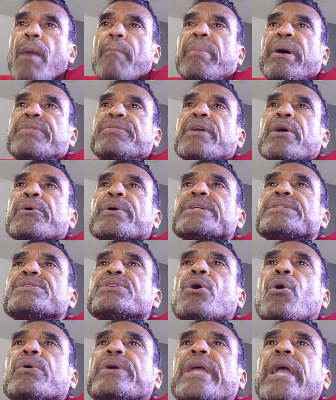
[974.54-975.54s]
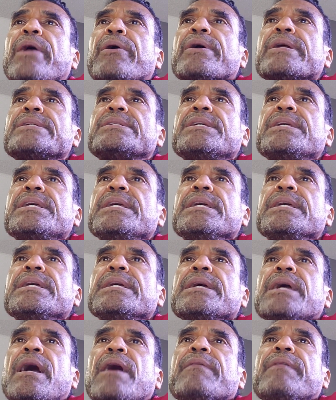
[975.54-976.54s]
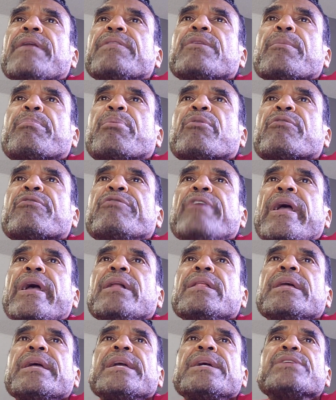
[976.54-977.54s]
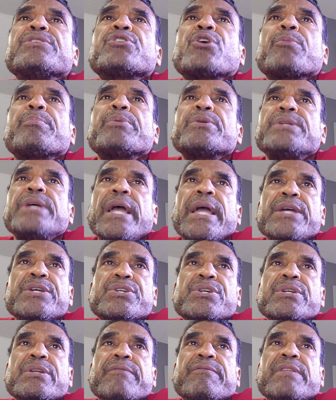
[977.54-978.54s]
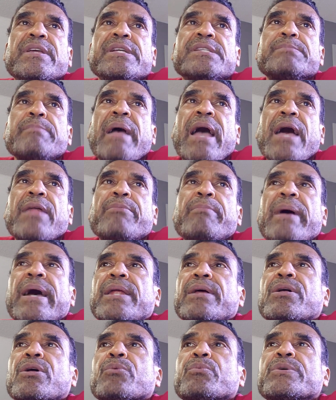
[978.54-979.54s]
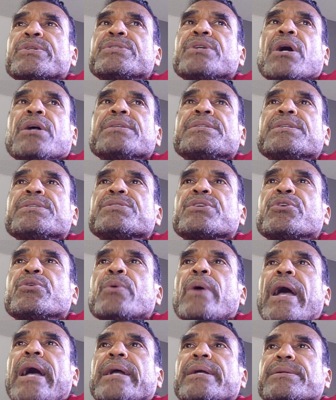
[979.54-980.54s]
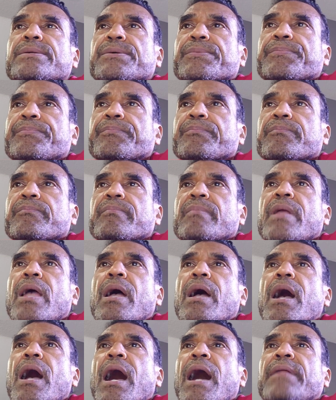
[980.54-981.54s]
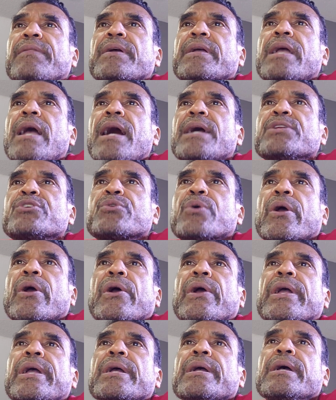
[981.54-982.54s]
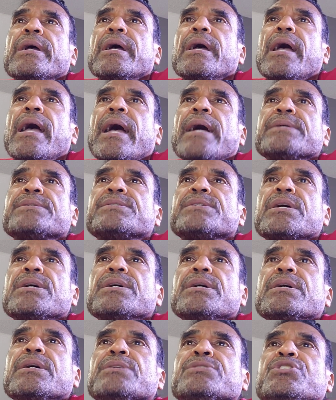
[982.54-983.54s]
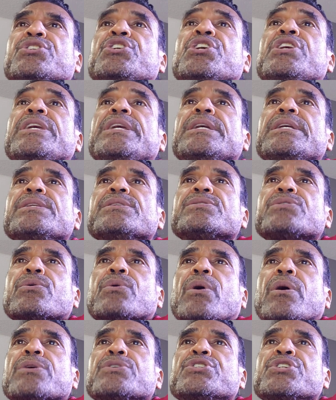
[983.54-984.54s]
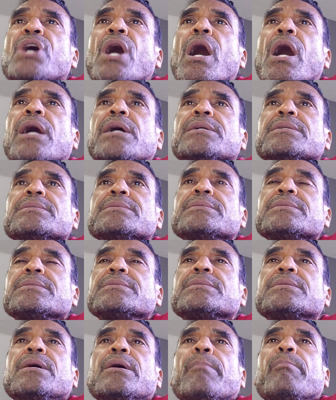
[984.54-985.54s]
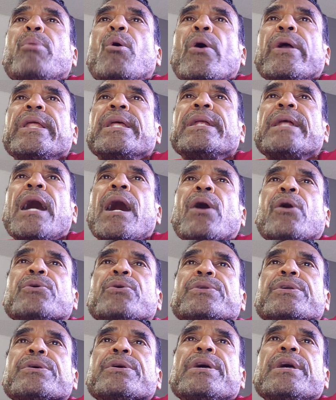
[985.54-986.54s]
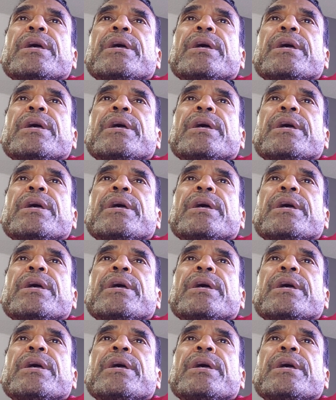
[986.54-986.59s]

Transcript: But there is no guarantee that the prevailing interpretation of these mathematical results is correct. On the contrary, as Jeans or Jeans pointed out